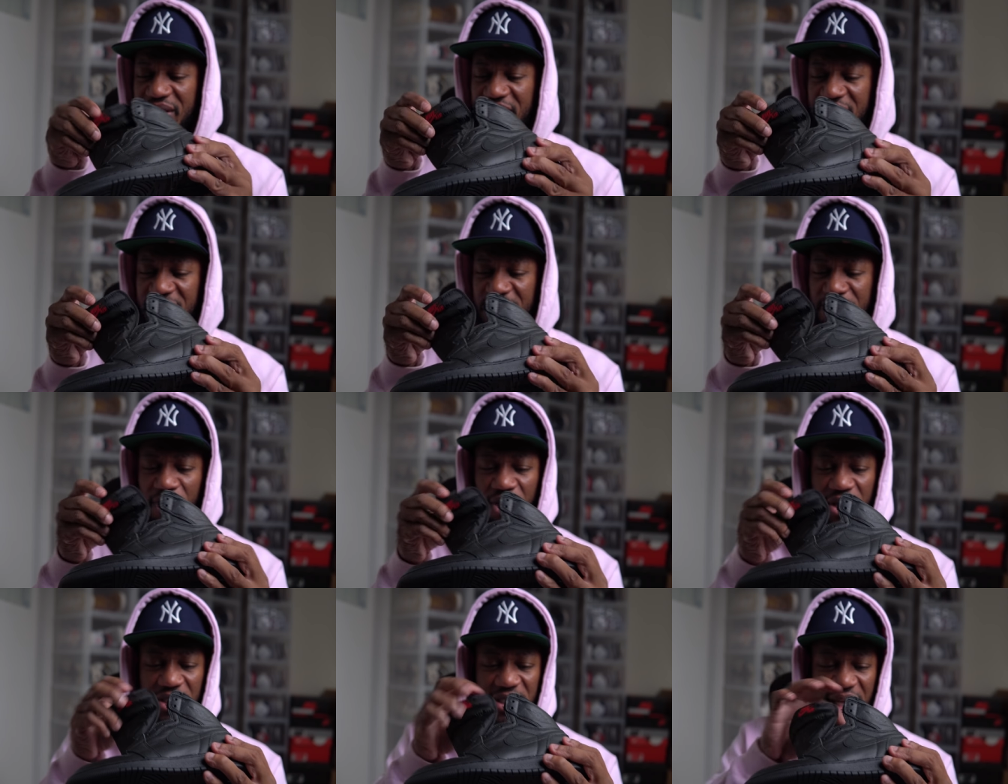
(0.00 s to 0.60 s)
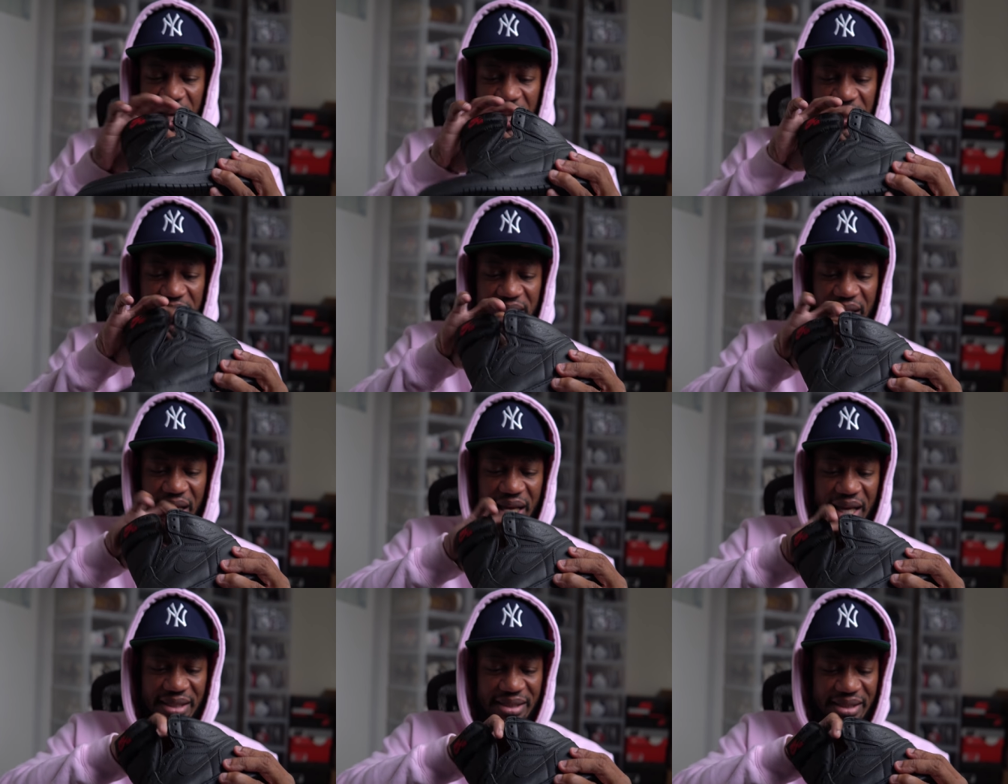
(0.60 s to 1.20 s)
a small size,
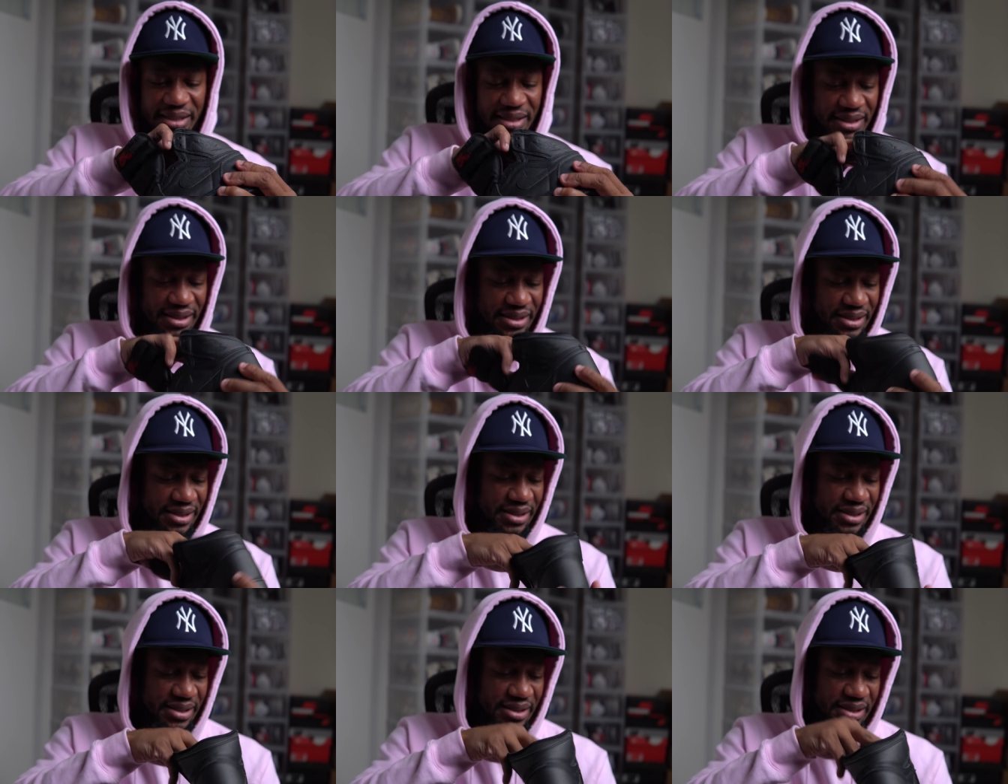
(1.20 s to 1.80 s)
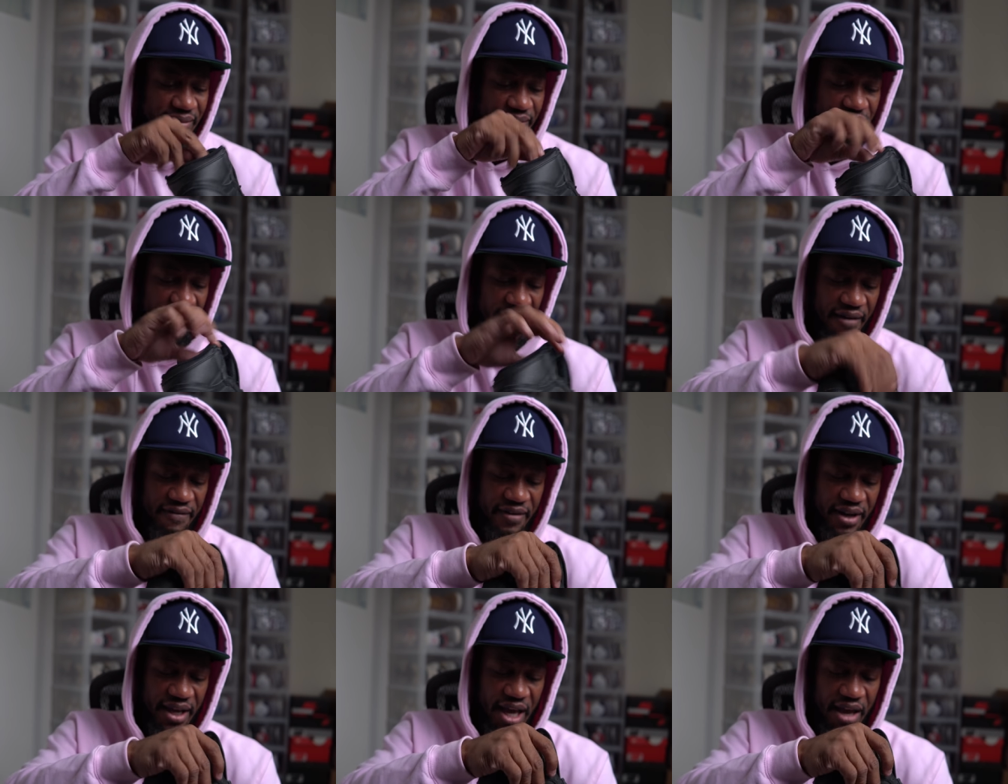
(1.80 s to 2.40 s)
size
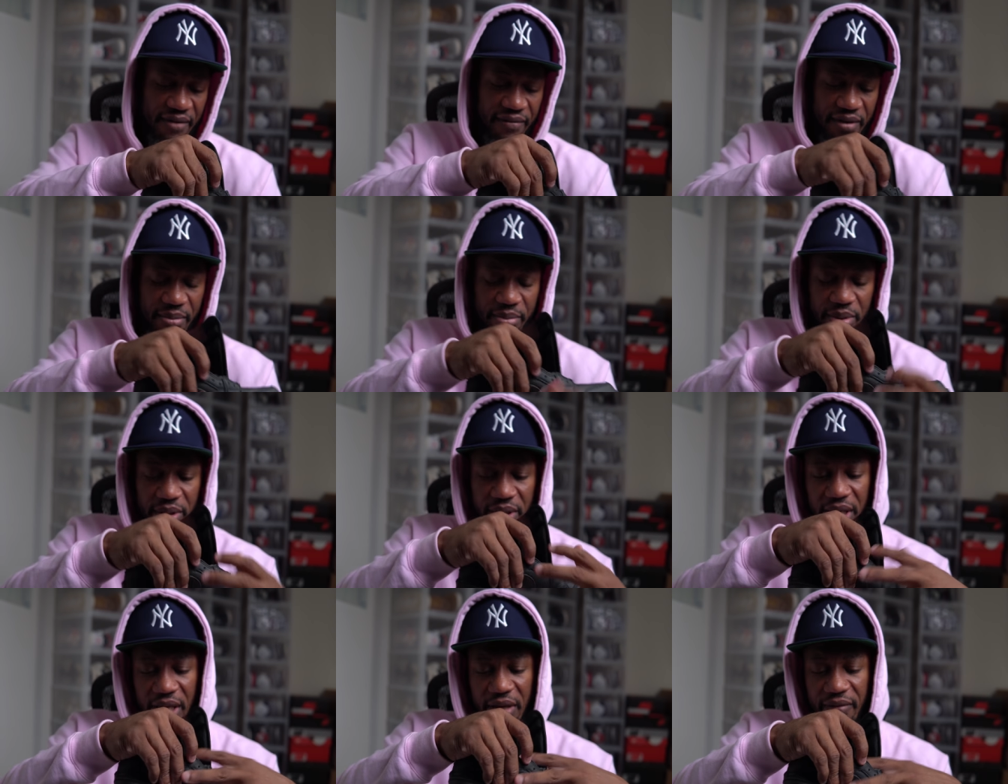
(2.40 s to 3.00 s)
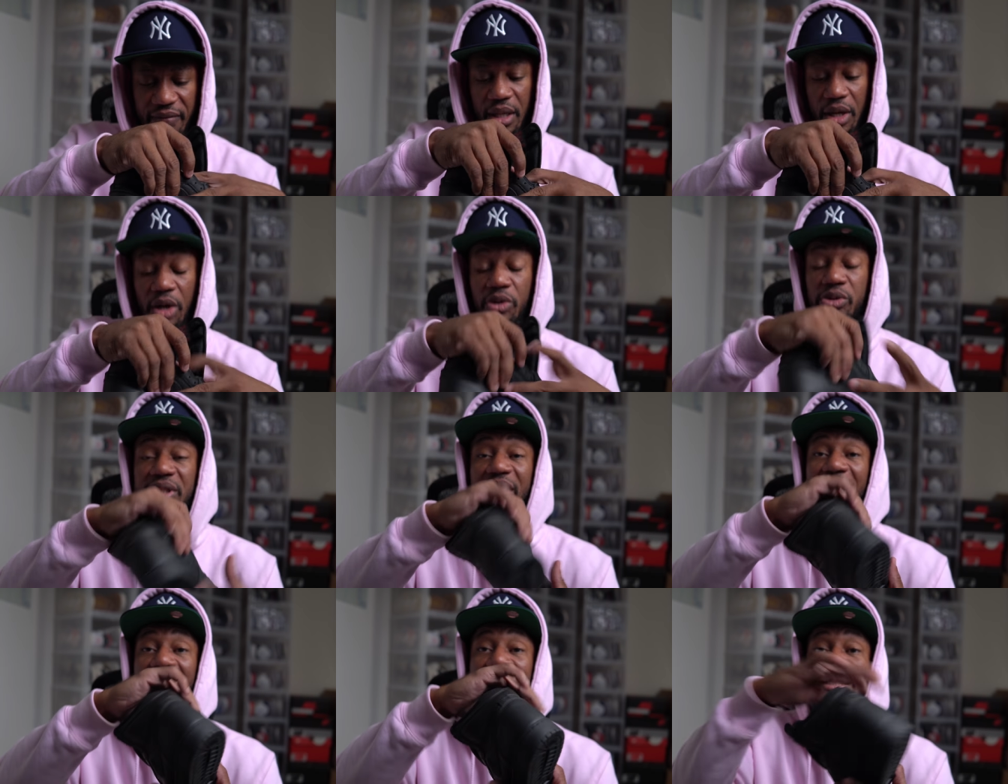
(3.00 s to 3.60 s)
5.5, I believe. Oh,
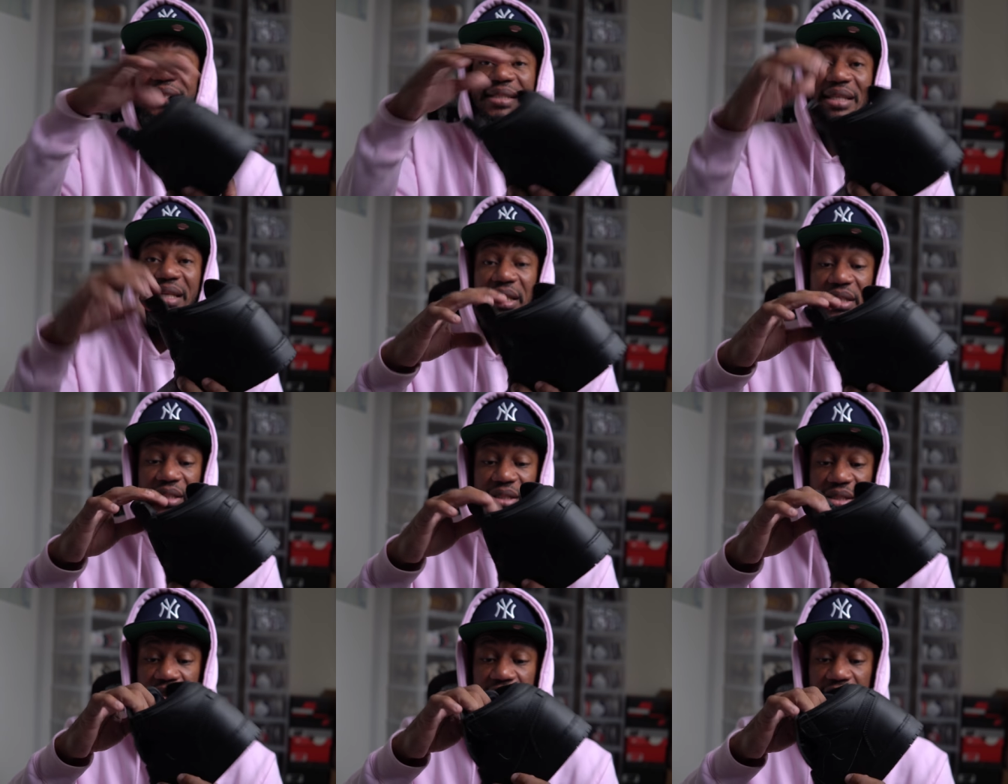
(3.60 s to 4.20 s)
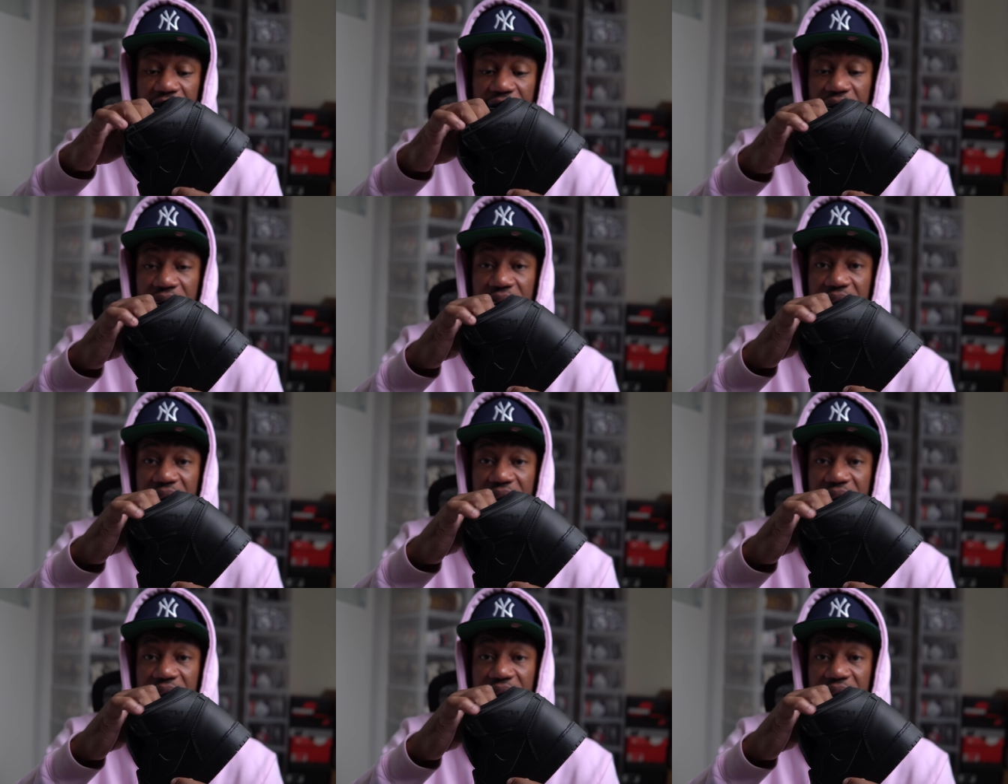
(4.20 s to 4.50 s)
size 6.